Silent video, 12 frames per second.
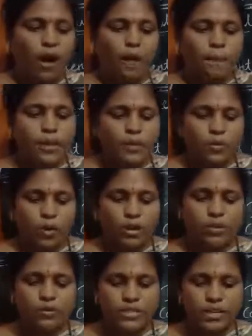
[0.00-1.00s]
Means what?
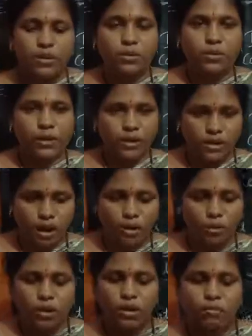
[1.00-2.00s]
Which are going now.
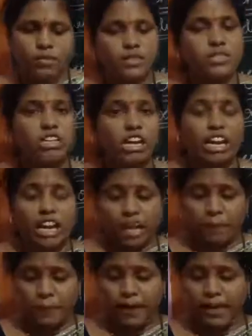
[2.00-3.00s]
Means children are
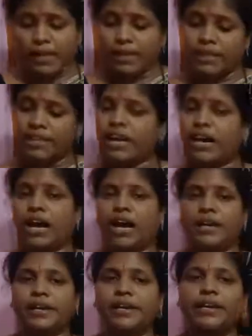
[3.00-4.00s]
playing in the
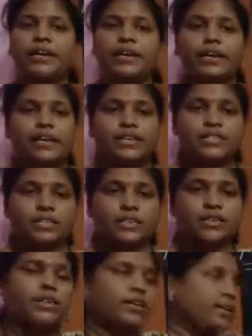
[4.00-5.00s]
garden. Yes children.
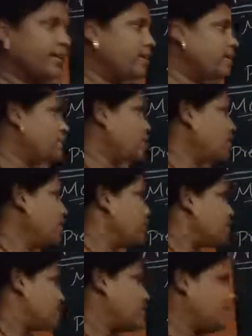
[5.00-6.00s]
Here see
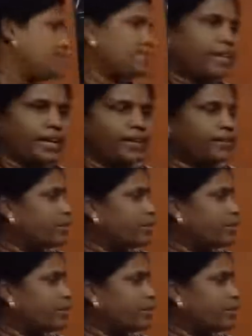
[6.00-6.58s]
subject.